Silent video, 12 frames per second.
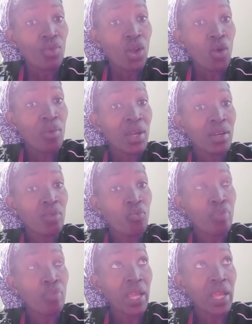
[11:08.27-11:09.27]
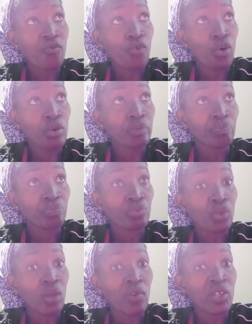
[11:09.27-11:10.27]
A woman bled for
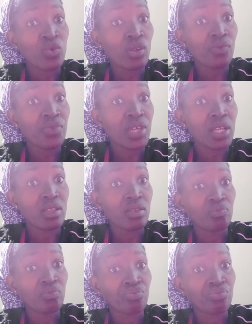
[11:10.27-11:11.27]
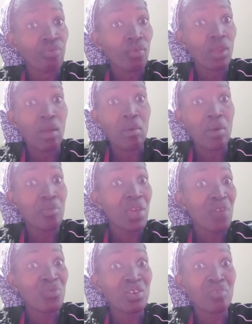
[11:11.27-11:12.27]
over 12 years. Me,
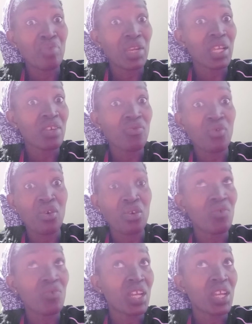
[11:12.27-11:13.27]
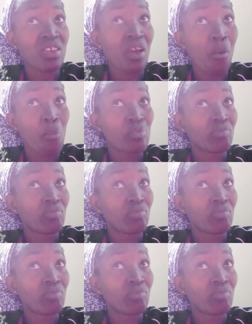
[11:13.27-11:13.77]
have not bled for even a year.